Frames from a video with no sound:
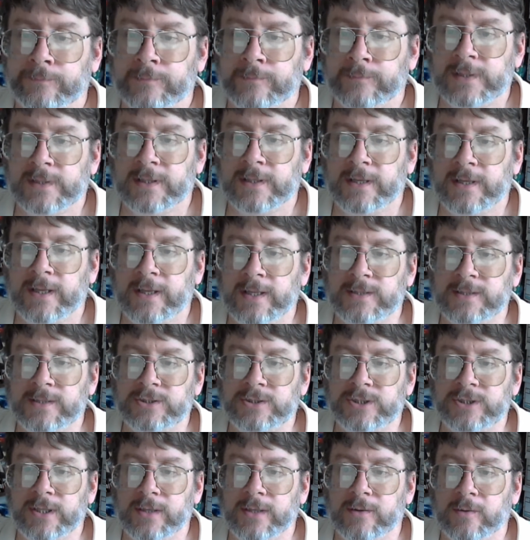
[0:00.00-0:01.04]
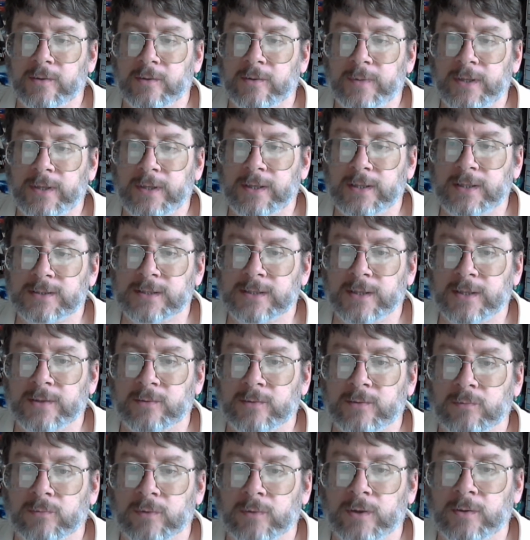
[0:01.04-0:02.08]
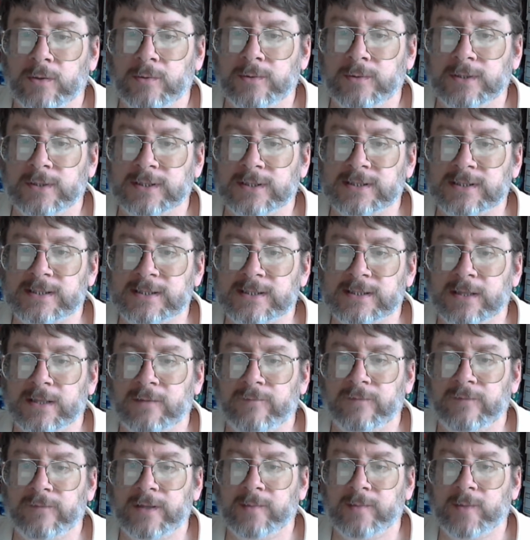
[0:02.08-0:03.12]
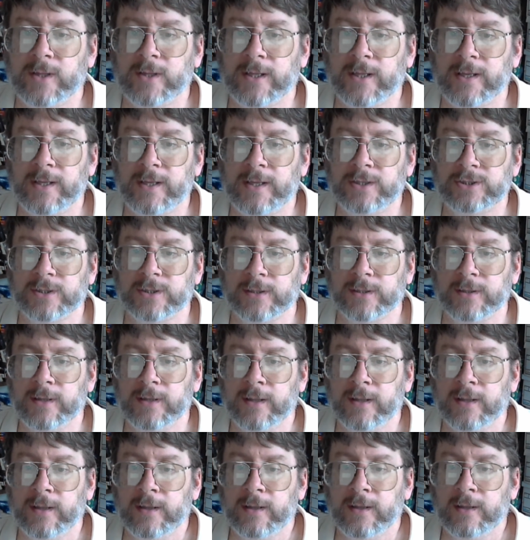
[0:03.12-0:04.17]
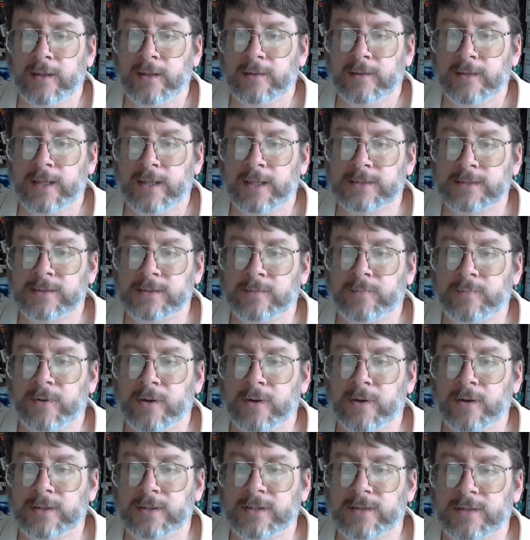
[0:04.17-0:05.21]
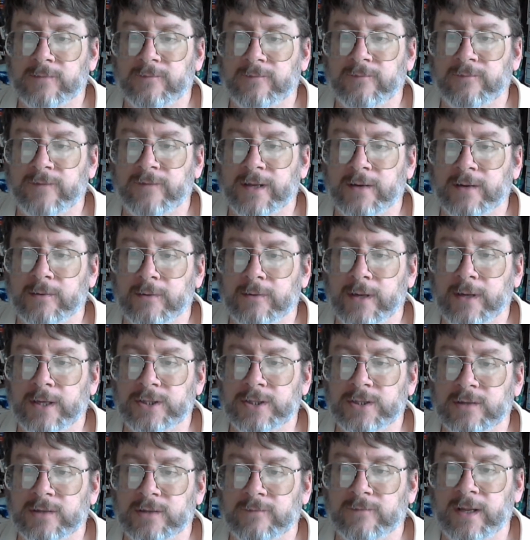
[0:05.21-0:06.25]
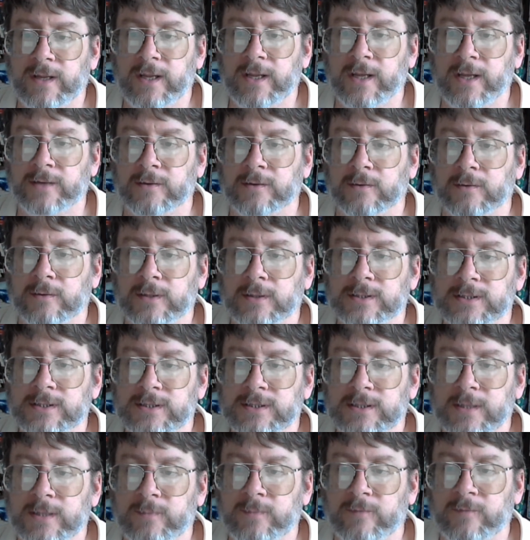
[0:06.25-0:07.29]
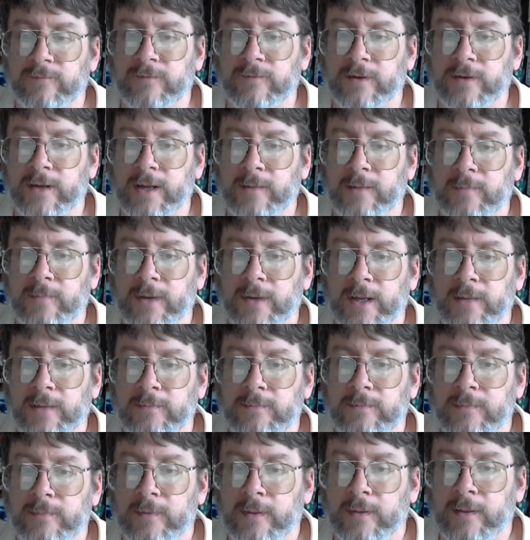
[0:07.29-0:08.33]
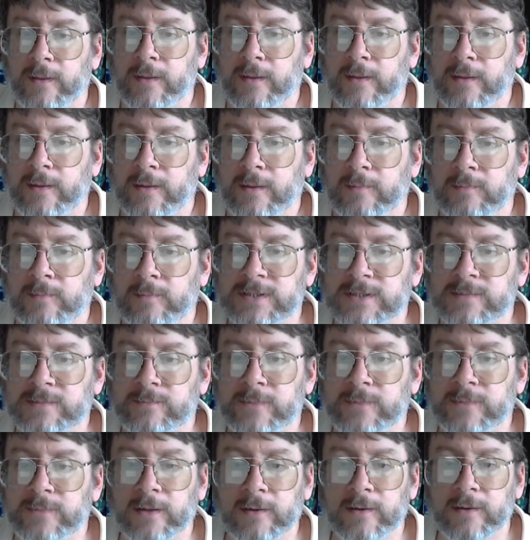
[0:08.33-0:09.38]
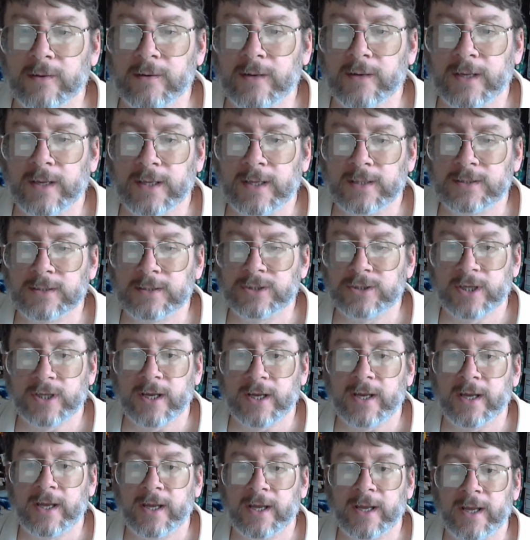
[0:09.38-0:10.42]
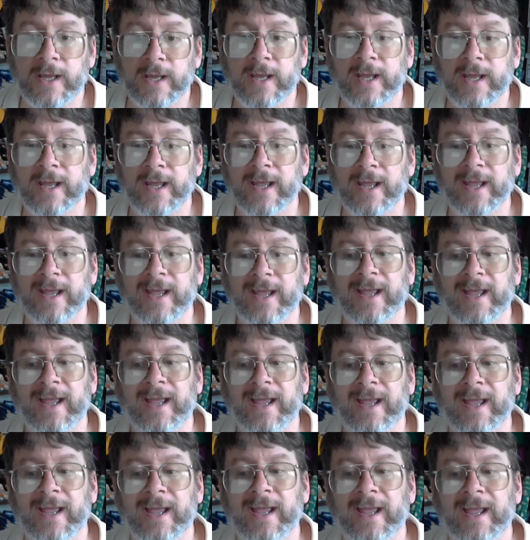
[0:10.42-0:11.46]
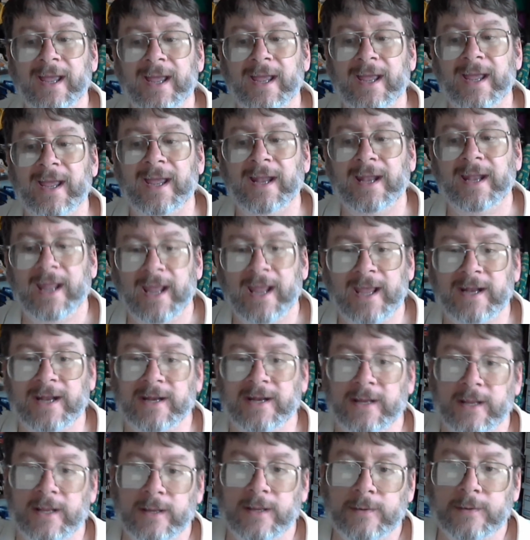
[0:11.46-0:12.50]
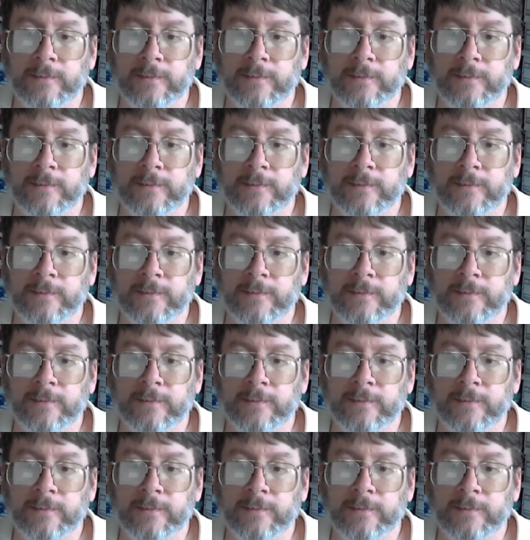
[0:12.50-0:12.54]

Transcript: Today's GOP is on the road to self-immolation, thanks in part to the veneration of ignorance typified by Miss Miller and Sean Hannity.